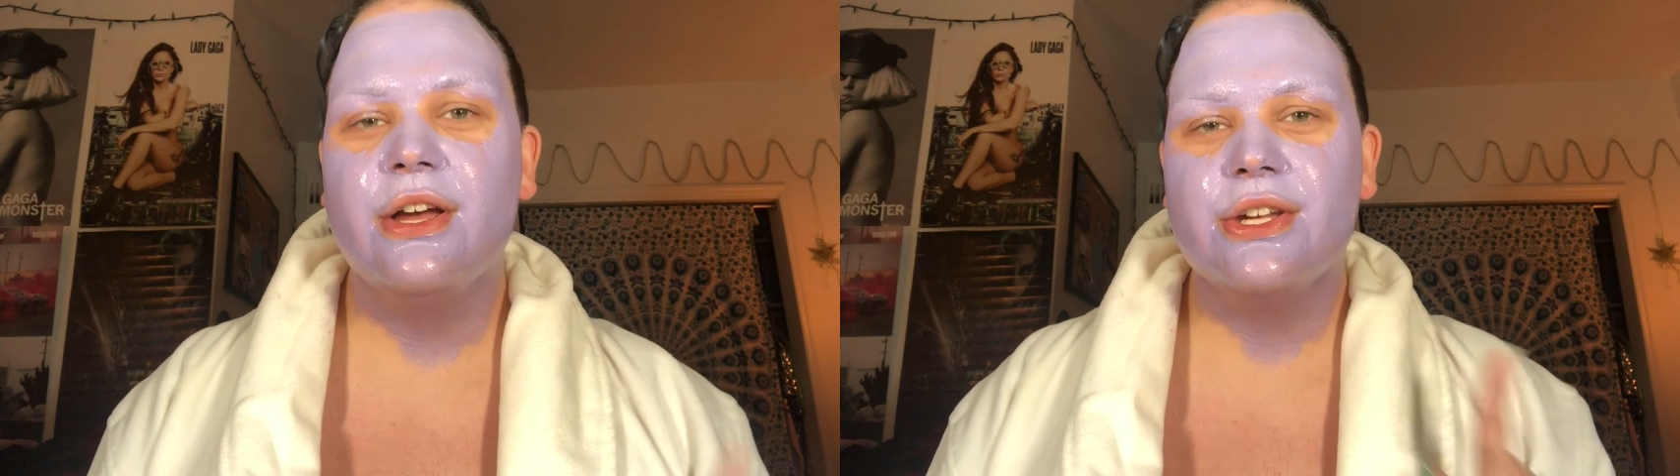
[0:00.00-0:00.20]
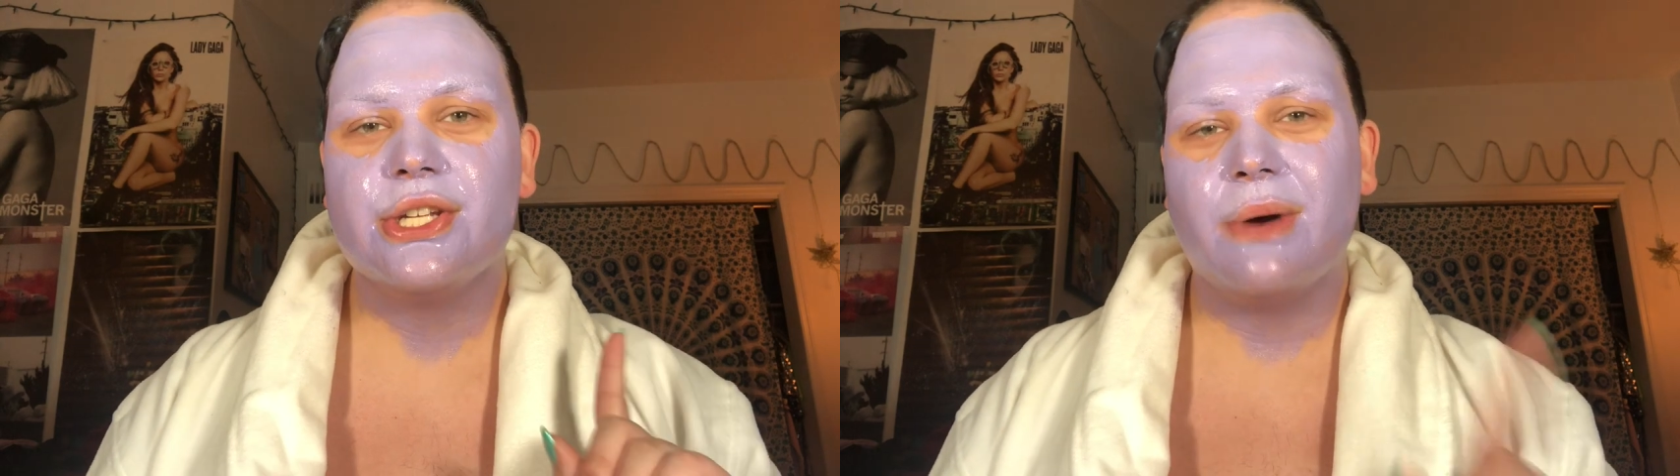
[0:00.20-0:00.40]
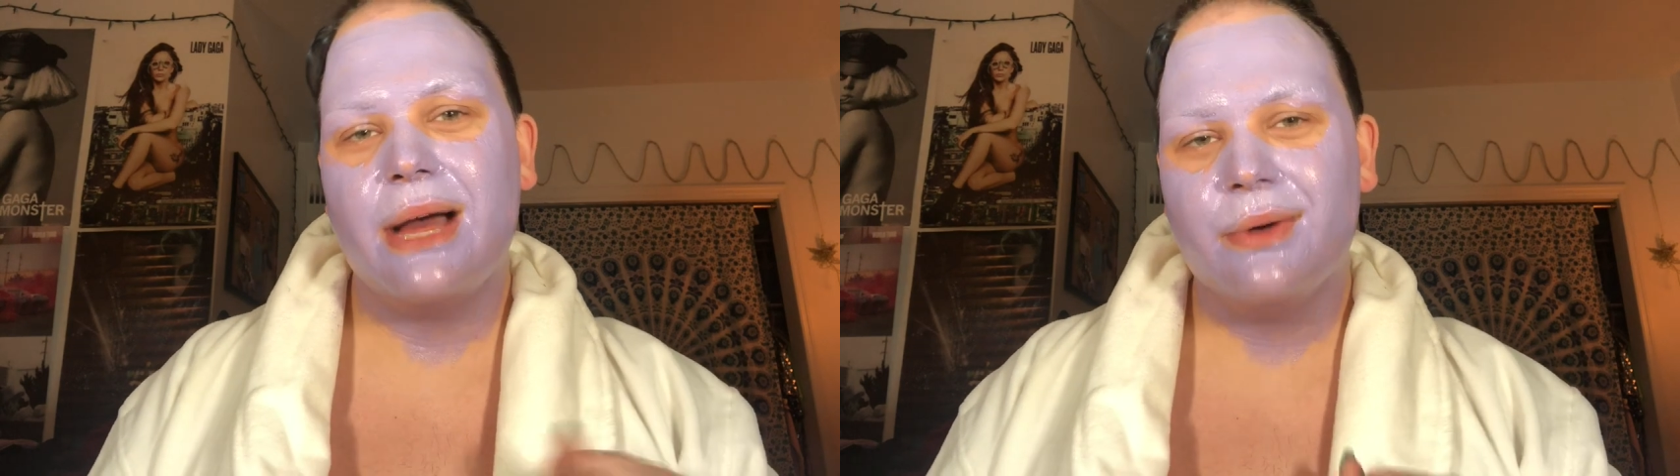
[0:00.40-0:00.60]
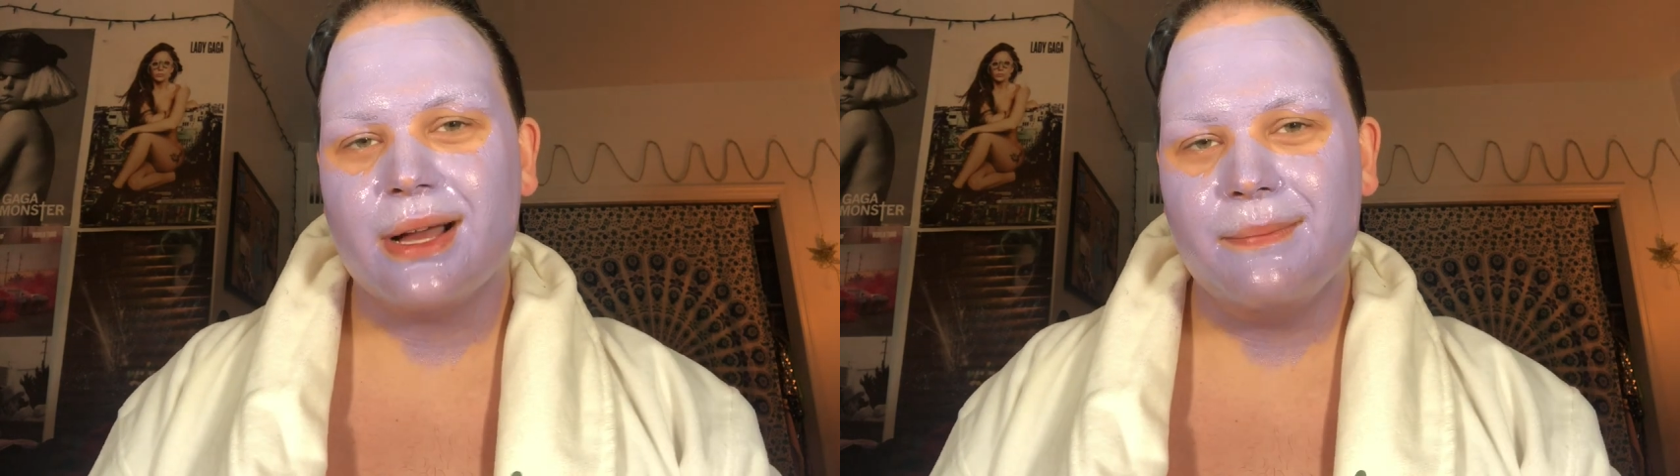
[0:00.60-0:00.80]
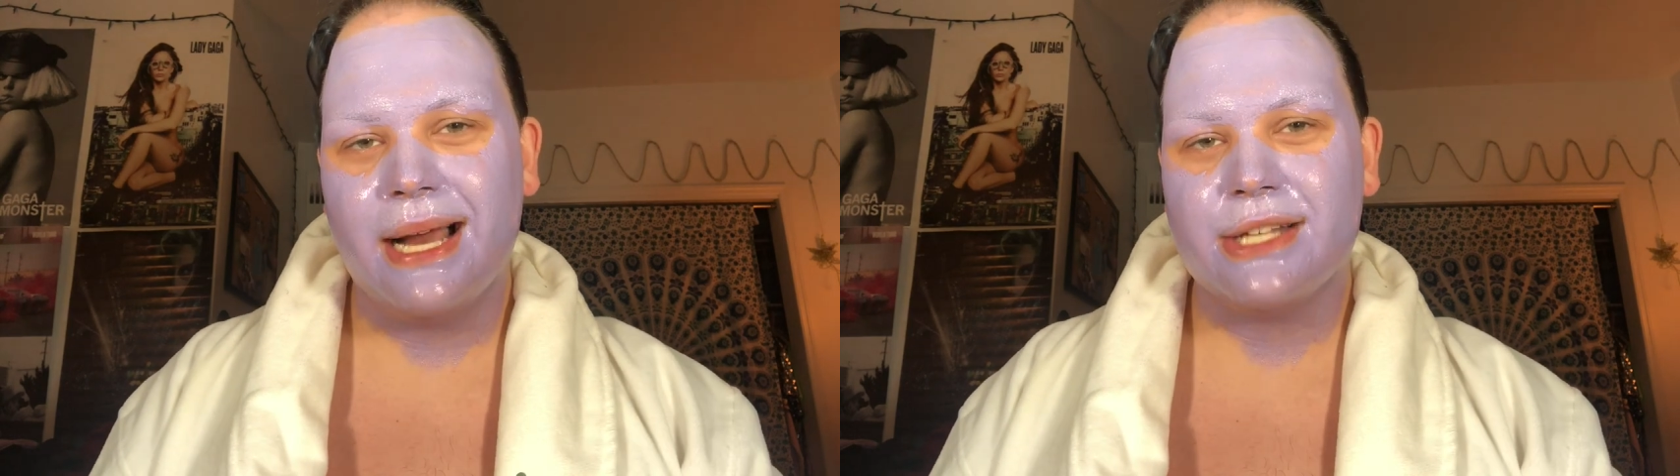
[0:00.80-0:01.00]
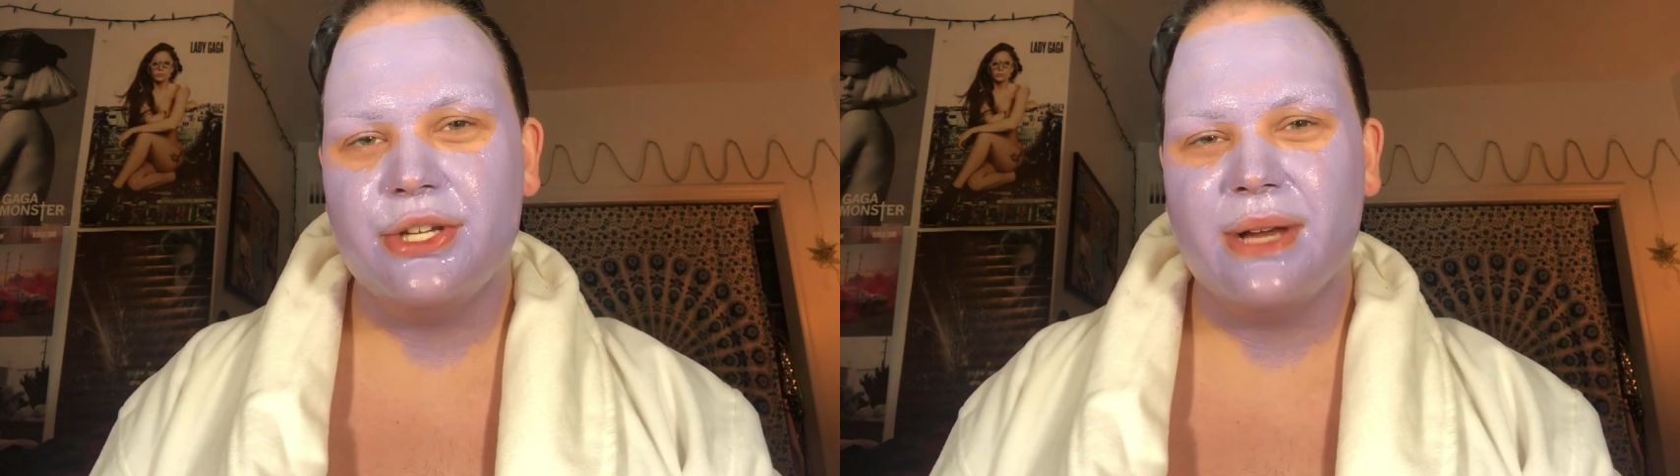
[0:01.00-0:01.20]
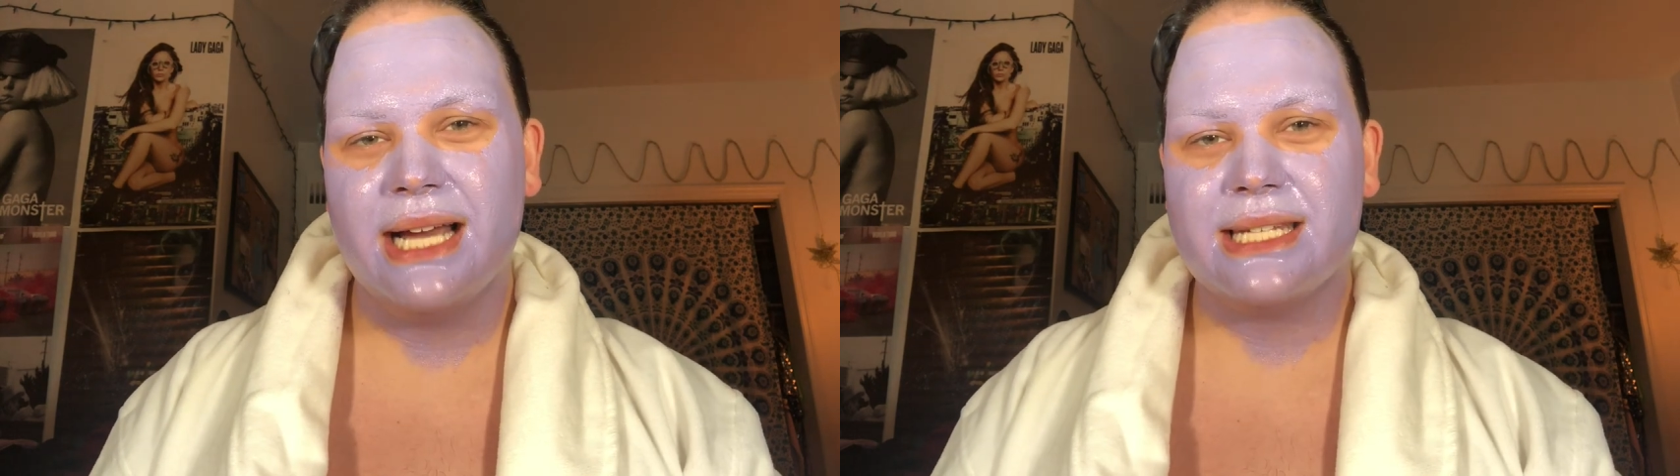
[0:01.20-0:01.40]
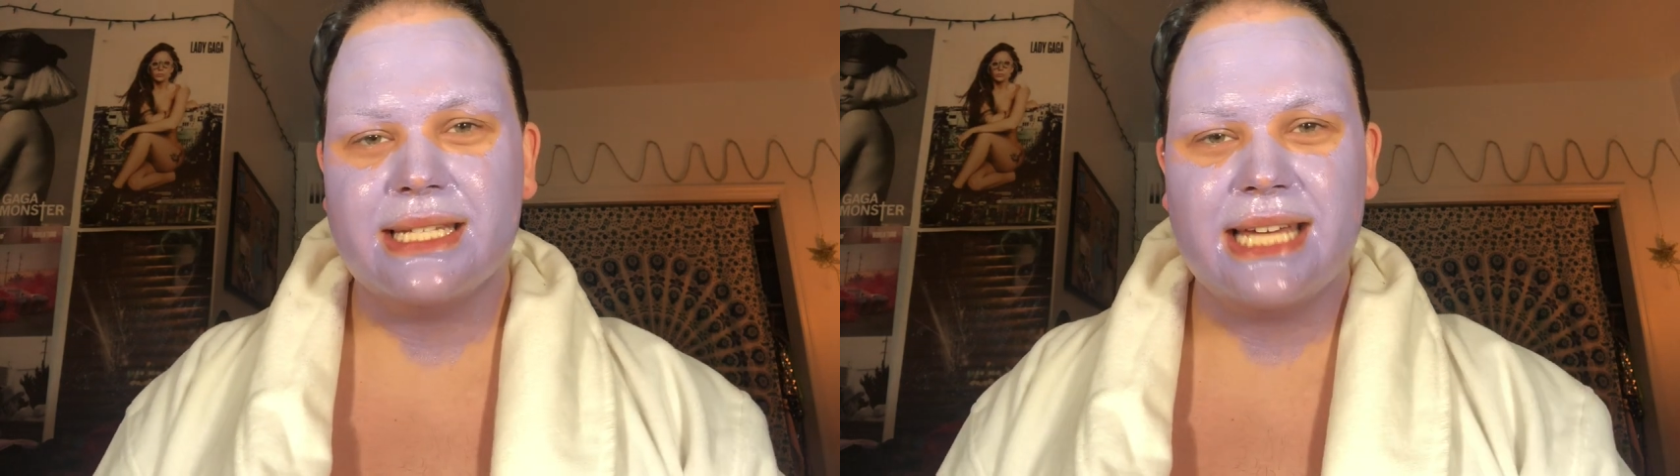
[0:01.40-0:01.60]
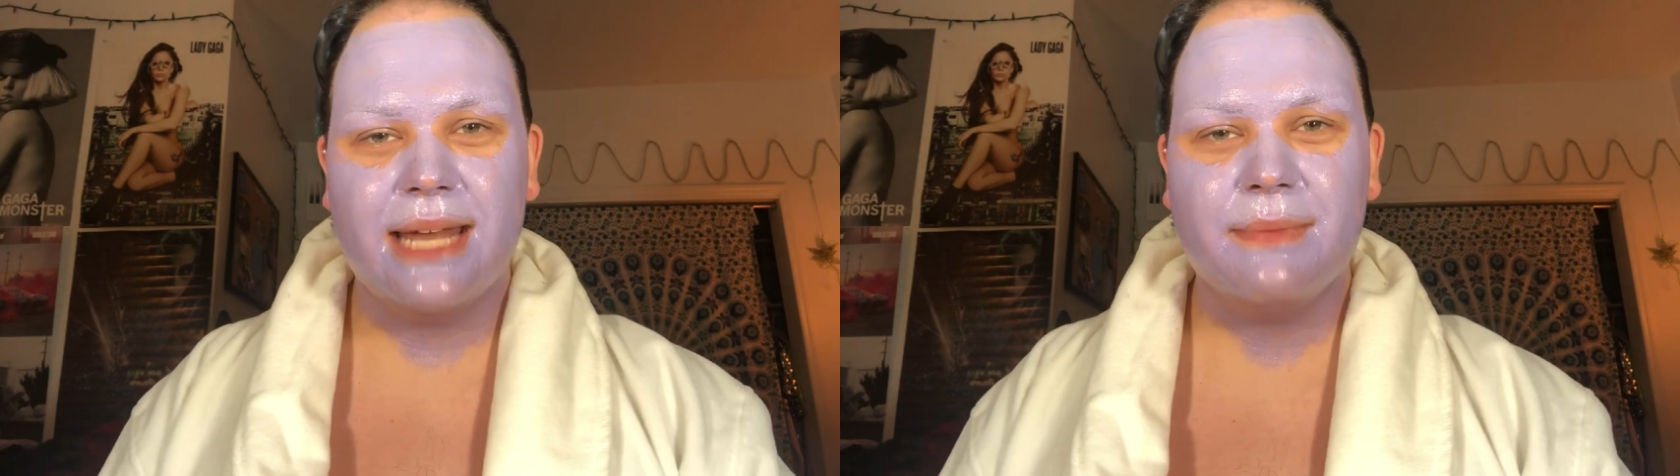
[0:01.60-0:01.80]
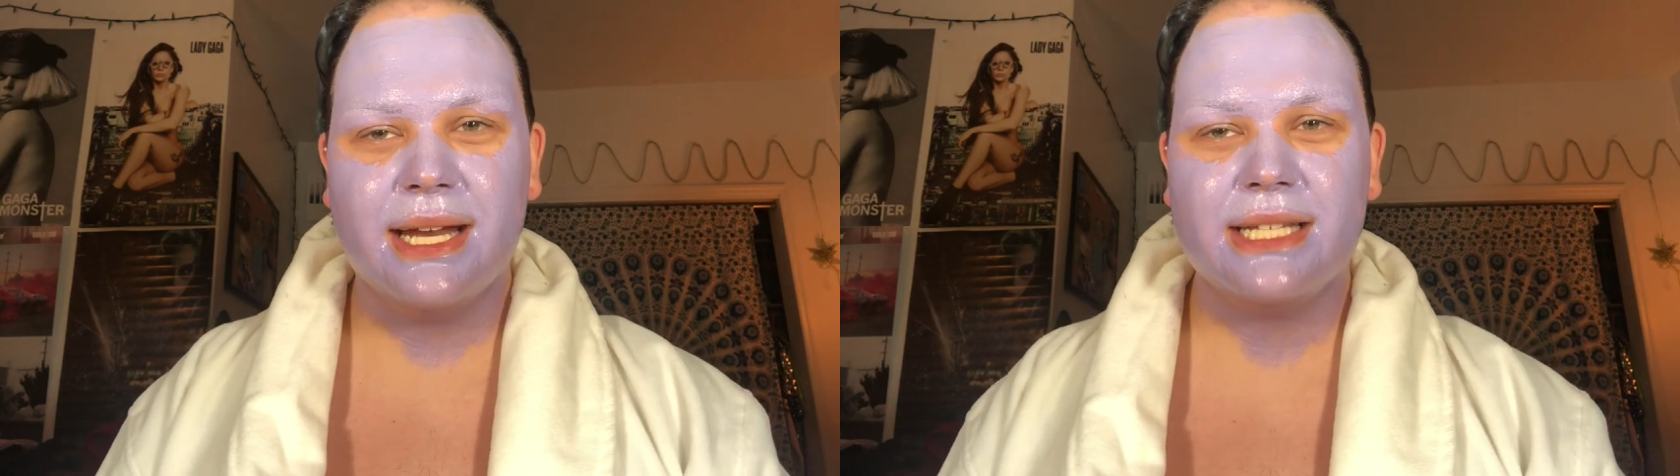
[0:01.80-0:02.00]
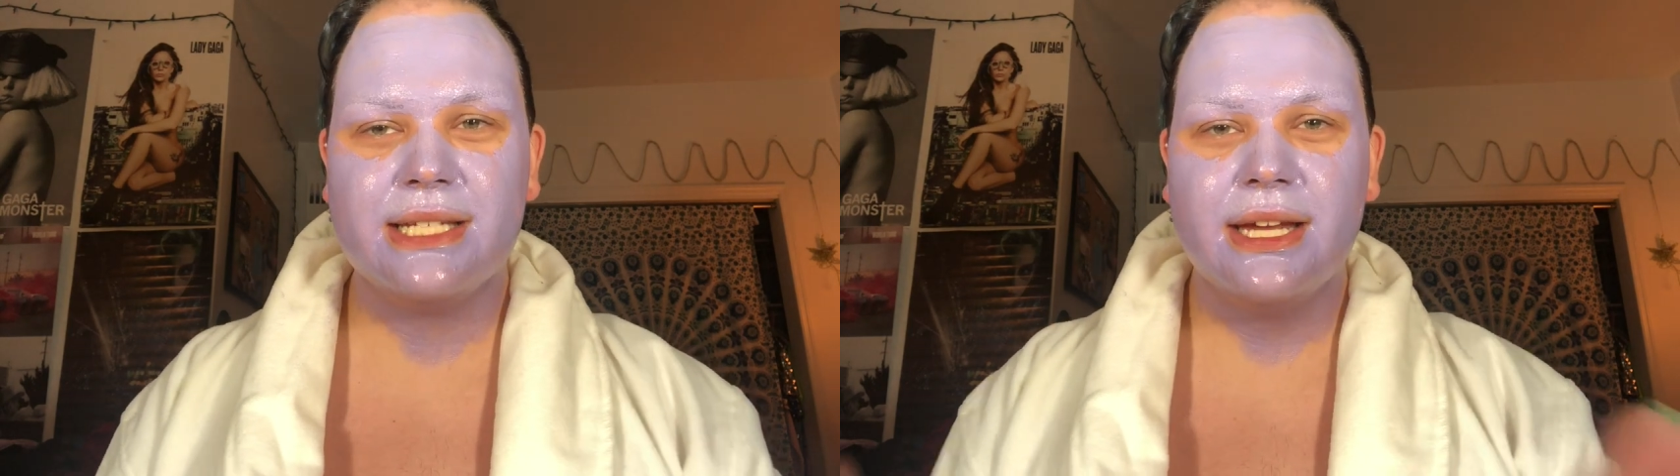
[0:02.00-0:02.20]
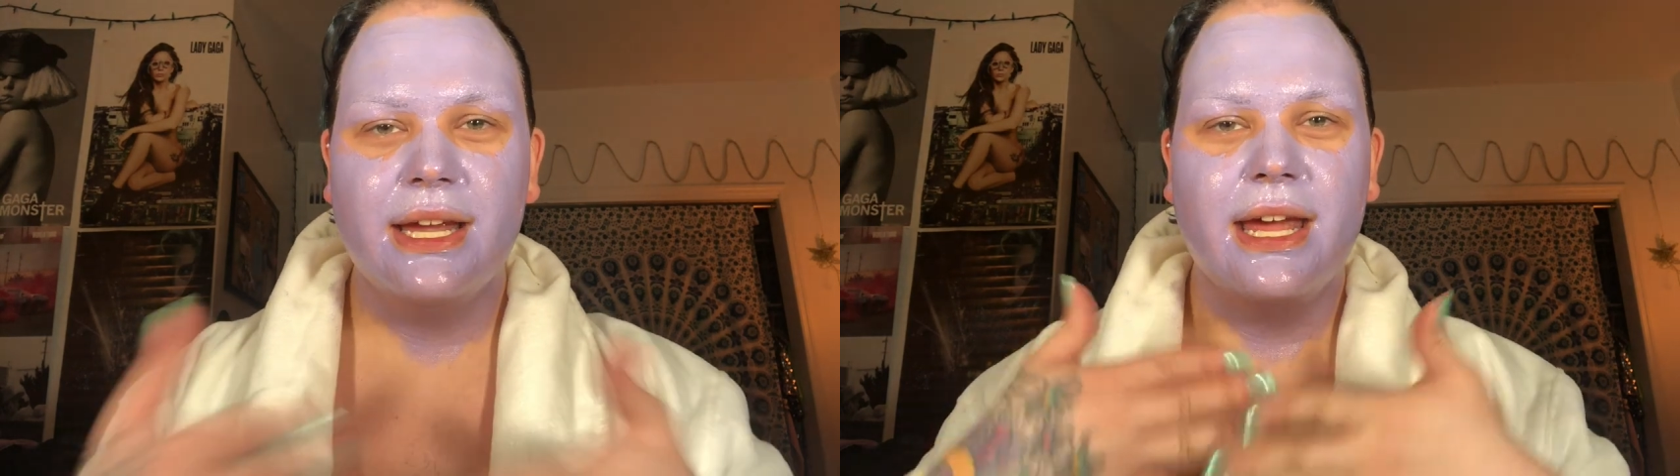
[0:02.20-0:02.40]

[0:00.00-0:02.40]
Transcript: So I will come back to you guys in 10 minutes